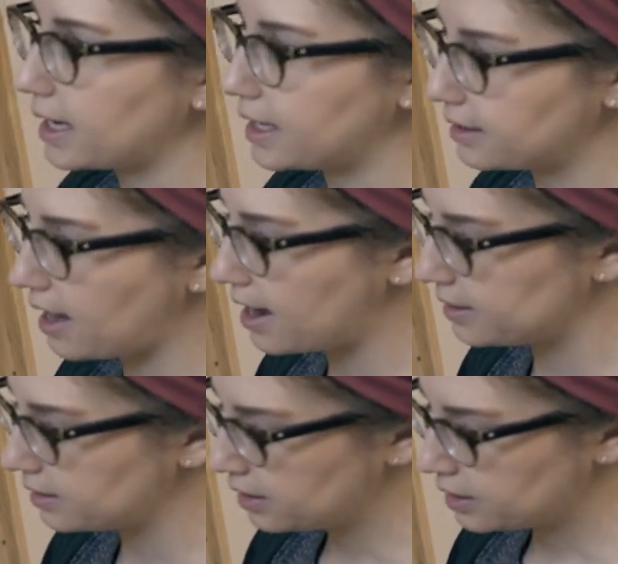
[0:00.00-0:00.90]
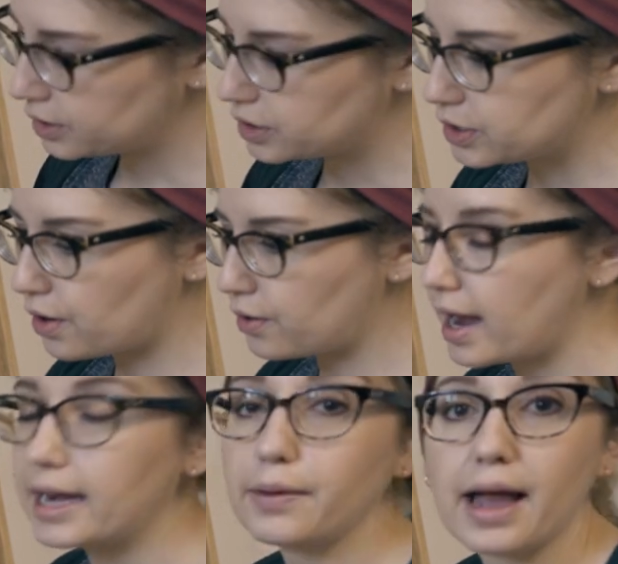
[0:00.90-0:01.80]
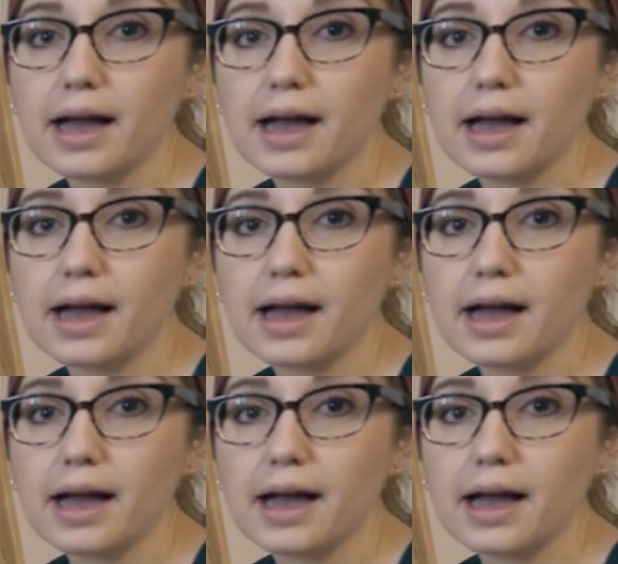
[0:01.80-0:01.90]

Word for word: liking that. So anyway,